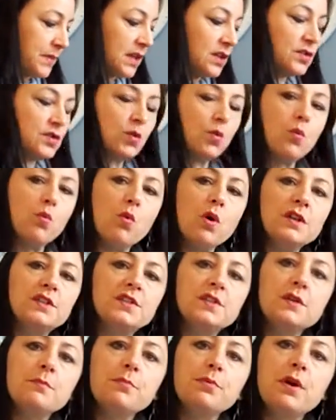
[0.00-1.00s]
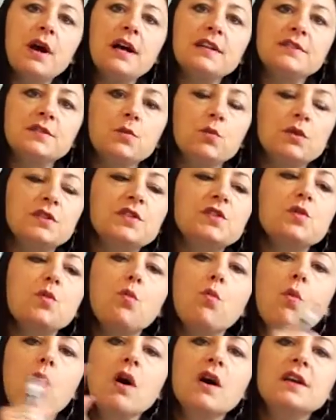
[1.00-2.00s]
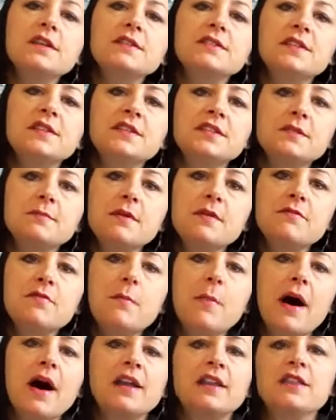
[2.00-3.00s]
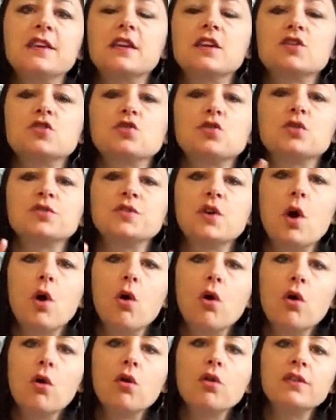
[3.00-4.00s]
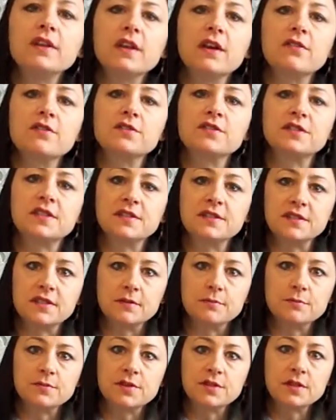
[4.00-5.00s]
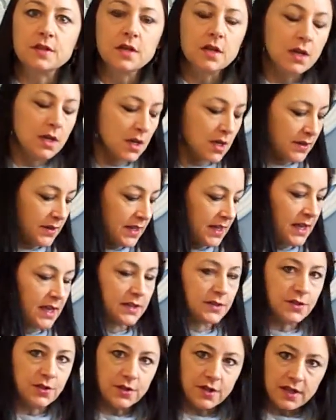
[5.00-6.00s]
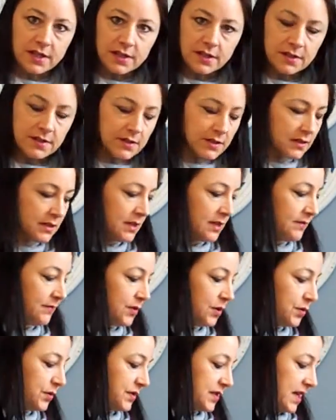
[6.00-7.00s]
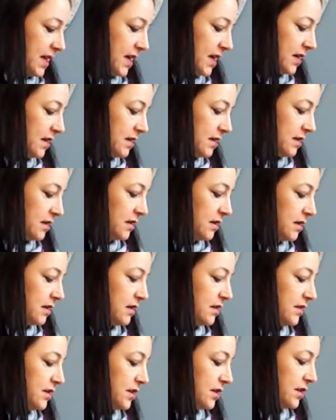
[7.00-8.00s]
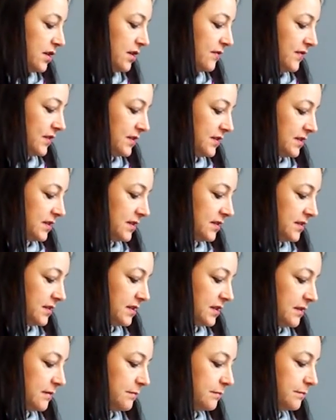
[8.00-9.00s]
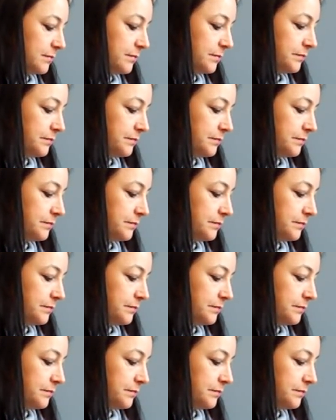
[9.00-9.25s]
So what's the one system of the body that controls all the other systems? The answer is, if you said the nervous system,